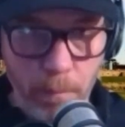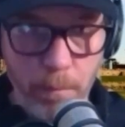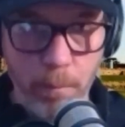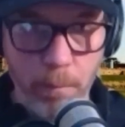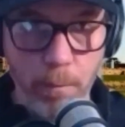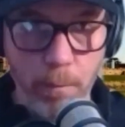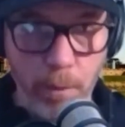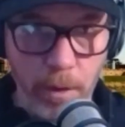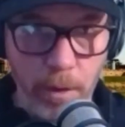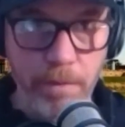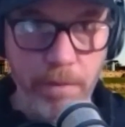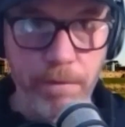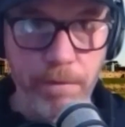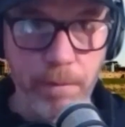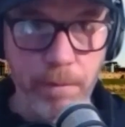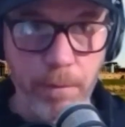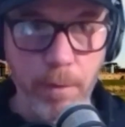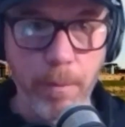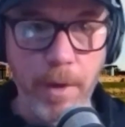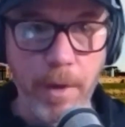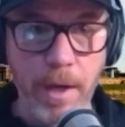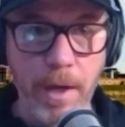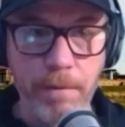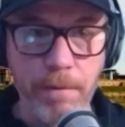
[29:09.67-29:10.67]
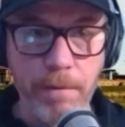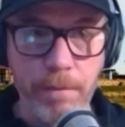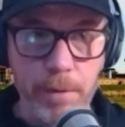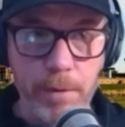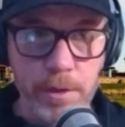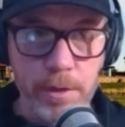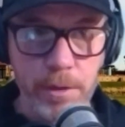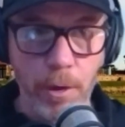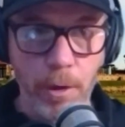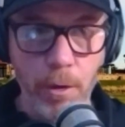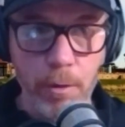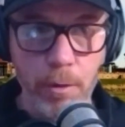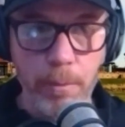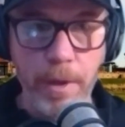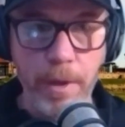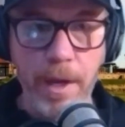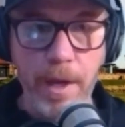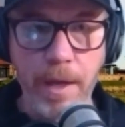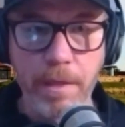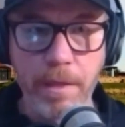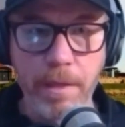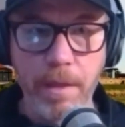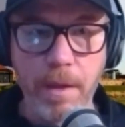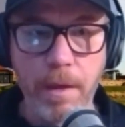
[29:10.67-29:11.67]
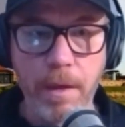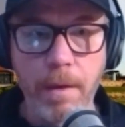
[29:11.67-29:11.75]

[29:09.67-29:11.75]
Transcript: relief from the stone path there,